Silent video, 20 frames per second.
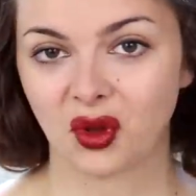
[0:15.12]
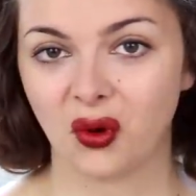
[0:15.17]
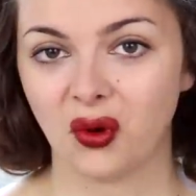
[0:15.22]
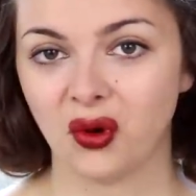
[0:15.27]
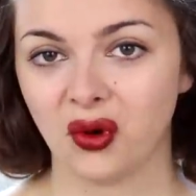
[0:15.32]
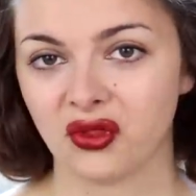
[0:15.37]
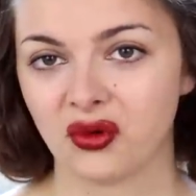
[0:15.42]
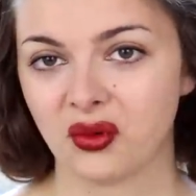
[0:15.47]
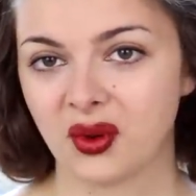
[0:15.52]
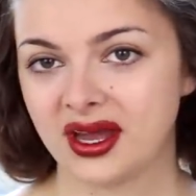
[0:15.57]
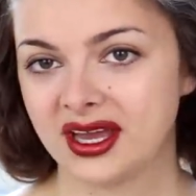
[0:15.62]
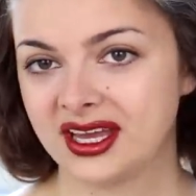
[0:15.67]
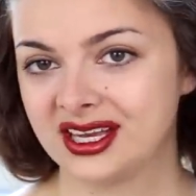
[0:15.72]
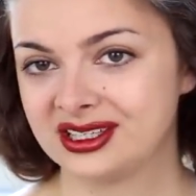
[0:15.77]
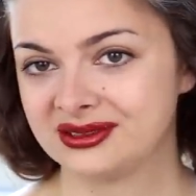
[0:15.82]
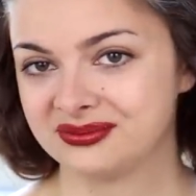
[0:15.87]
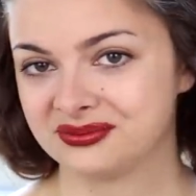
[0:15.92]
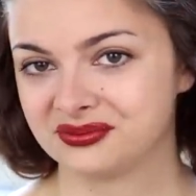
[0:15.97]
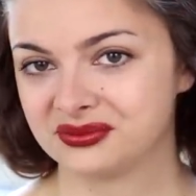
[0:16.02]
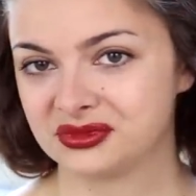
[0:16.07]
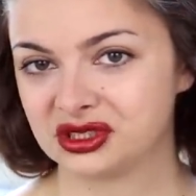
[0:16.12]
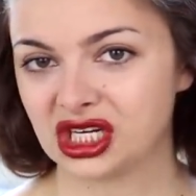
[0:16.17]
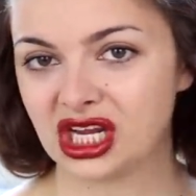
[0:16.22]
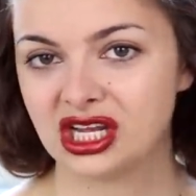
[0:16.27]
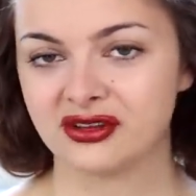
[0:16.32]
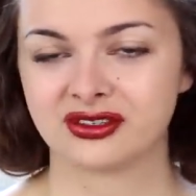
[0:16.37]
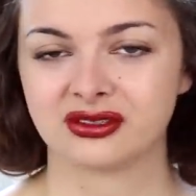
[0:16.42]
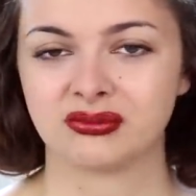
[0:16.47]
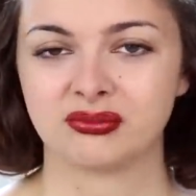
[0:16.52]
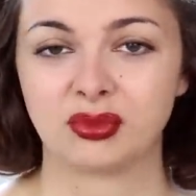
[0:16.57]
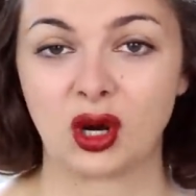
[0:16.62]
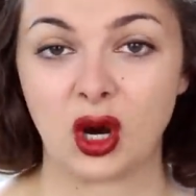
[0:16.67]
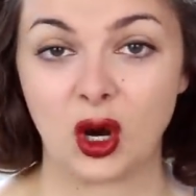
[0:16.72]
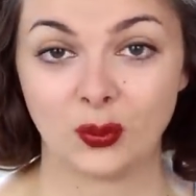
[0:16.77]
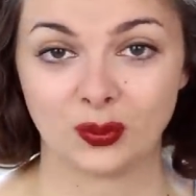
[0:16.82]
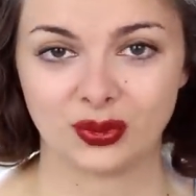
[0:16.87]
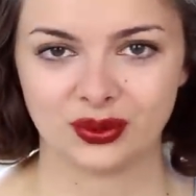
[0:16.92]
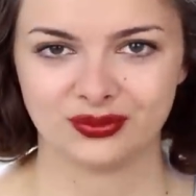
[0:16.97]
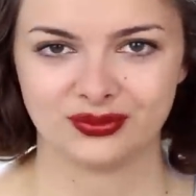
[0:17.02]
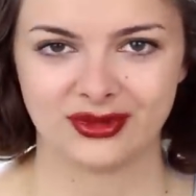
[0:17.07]
all the way shaven
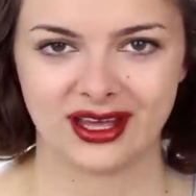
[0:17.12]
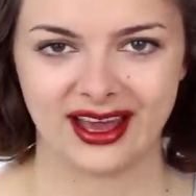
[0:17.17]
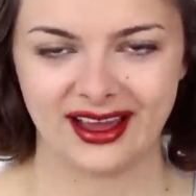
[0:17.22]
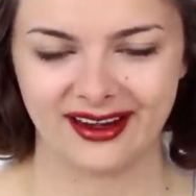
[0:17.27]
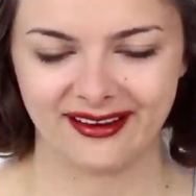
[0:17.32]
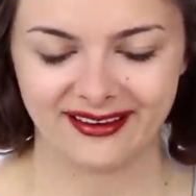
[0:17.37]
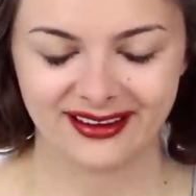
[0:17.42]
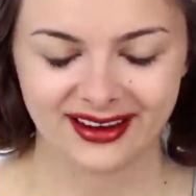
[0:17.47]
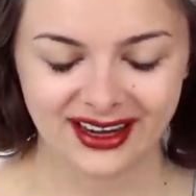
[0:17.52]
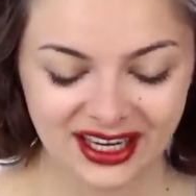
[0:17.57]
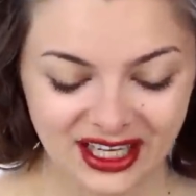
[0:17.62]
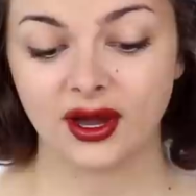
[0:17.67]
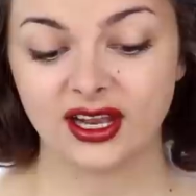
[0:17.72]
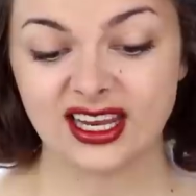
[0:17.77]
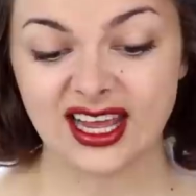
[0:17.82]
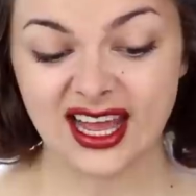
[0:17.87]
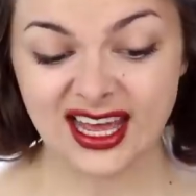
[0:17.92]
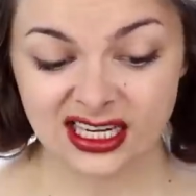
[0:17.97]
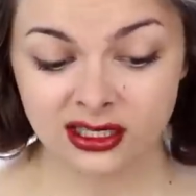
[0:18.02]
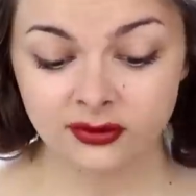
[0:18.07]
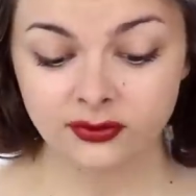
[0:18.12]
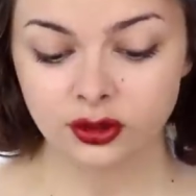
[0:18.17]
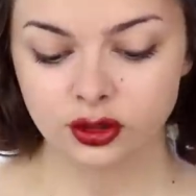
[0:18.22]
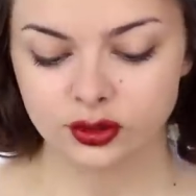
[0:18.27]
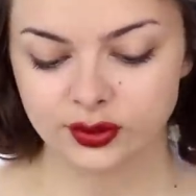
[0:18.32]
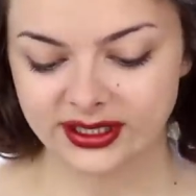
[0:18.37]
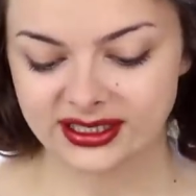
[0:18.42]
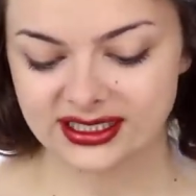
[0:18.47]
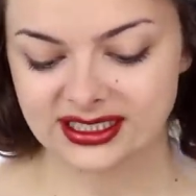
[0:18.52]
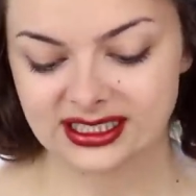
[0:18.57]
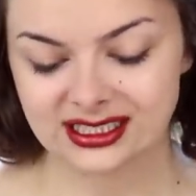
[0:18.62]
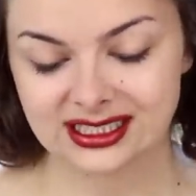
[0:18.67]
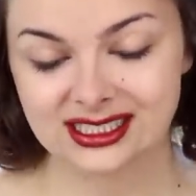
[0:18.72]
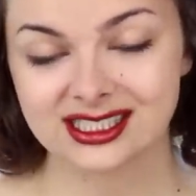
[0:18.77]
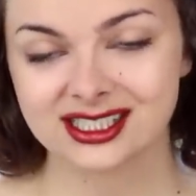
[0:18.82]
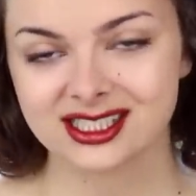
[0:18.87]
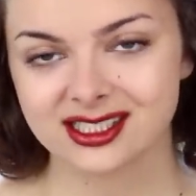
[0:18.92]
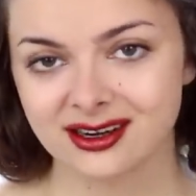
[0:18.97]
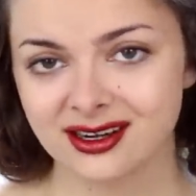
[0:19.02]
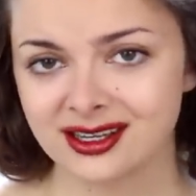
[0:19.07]
bob hair. By the end of the 20s,
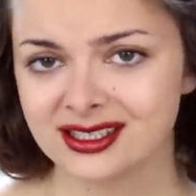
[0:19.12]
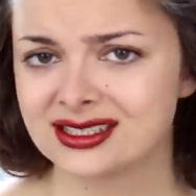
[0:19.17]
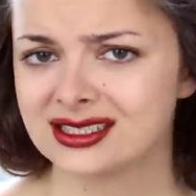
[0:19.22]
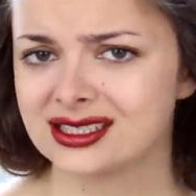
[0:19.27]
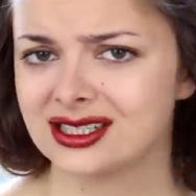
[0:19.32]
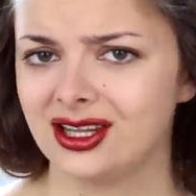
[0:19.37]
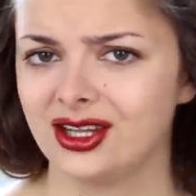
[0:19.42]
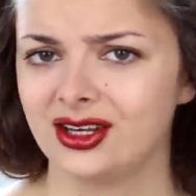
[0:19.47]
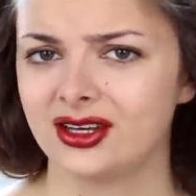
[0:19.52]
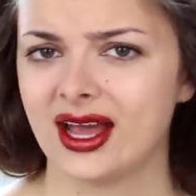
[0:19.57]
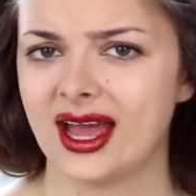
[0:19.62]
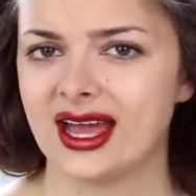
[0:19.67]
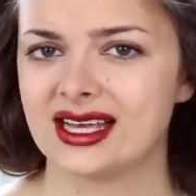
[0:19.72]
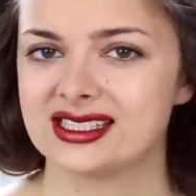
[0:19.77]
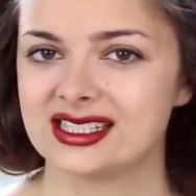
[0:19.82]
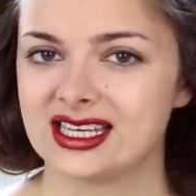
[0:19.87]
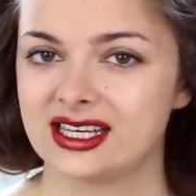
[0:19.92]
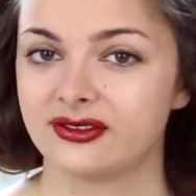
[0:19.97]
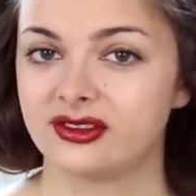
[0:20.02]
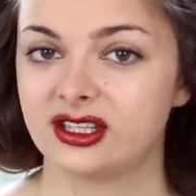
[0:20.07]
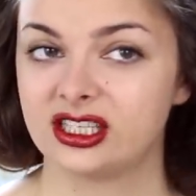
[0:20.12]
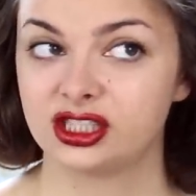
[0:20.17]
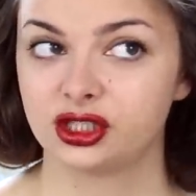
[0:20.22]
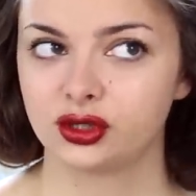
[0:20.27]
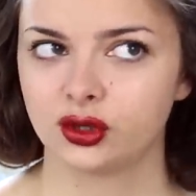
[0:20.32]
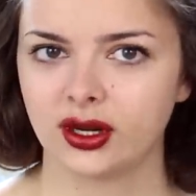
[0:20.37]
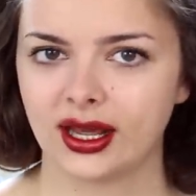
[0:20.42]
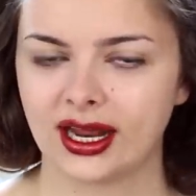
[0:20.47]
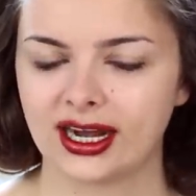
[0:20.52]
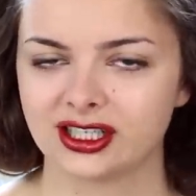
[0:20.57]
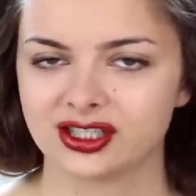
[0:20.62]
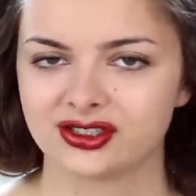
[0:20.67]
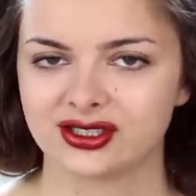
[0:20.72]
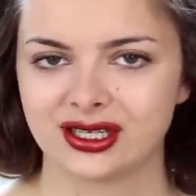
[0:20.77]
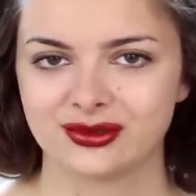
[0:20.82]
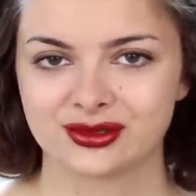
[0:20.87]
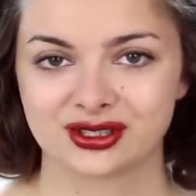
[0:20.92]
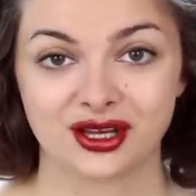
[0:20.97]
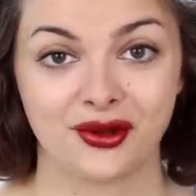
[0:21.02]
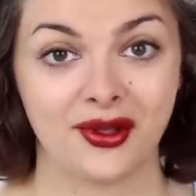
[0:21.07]
it started to look as if the short hair
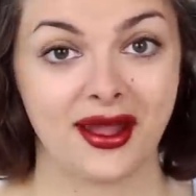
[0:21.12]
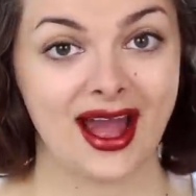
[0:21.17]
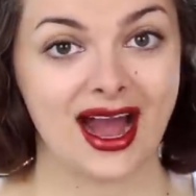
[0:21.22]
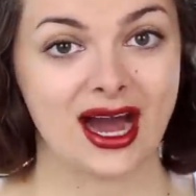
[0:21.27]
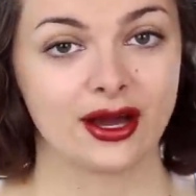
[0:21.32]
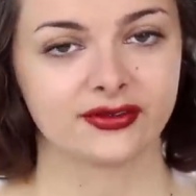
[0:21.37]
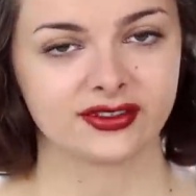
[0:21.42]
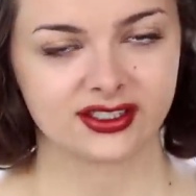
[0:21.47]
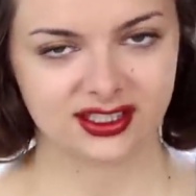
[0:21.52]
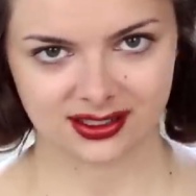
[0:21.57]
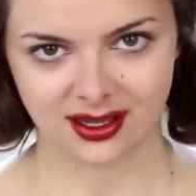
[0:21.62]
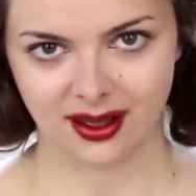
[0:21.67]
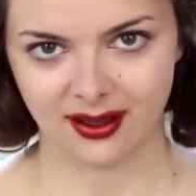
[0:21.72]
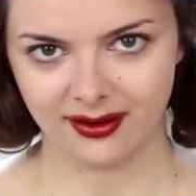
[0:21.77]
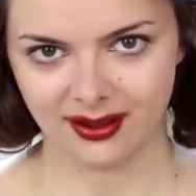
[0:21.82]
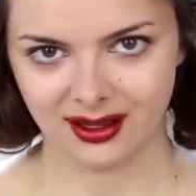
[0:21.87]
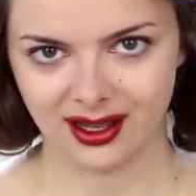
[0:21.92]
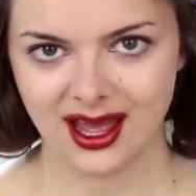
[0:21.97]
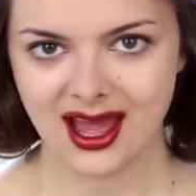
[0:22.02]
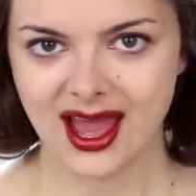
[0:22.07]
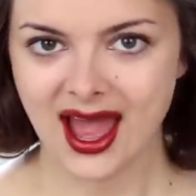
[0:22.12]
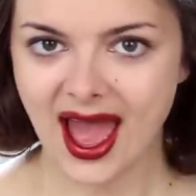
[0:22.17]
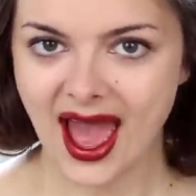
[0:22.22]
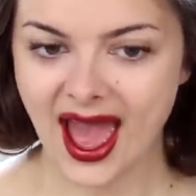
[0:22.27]
trend was going out of style.